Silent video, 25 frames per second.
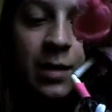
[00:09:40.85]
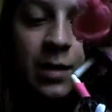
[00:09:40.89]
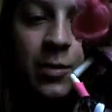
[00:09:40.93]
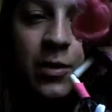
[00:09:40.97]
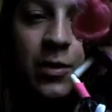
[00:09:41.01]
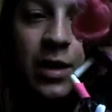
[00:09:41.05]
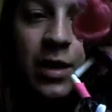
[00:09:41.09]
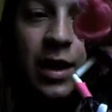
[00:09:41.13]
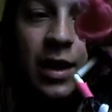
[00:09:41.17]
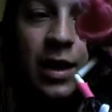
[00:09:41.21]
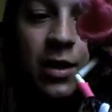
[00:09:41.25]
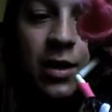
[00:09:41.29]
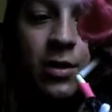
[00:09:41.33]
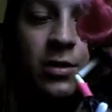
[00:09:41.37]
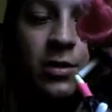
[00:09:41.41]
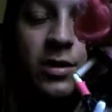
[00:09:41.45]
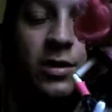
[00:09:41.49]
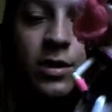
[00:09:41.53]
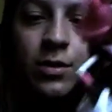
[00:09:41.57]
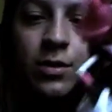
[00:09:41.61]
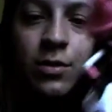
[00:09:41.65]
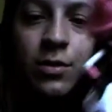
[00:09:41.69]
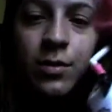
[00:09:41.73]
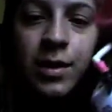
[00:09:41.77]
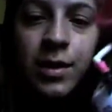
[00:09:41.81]
about getting her
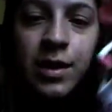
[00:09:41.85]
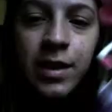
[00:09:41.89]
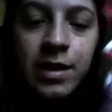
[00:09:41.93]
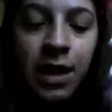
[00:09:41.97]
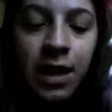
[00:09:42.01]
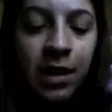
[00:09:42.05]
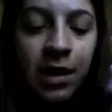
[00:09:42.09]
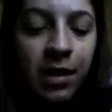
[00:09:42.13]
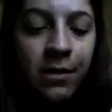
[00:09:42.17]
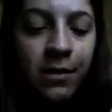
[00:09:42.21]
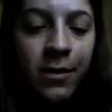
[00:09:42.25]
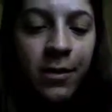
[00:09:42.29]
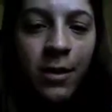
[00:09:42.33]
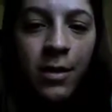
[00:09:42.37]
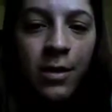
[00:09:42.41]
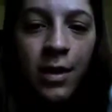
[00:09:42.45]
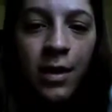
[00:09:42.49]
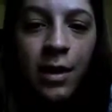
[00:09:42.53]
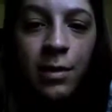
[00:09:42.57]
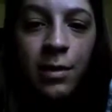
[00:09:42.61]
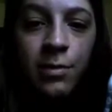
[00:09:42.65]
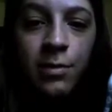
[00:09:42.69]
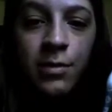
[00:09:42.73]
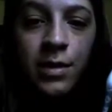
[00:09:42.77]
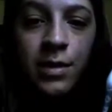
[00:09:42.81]
too because I love her
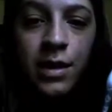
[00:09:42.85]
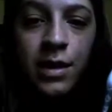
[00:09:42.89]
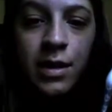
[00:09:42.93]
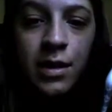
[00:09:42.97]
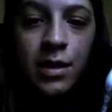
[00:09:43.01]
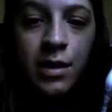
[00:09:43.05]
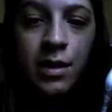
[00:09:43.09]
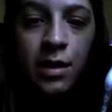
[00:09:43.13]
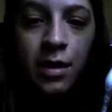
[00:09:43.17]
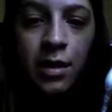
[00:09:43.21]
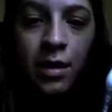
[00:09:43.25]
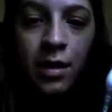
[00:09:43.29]
limbs.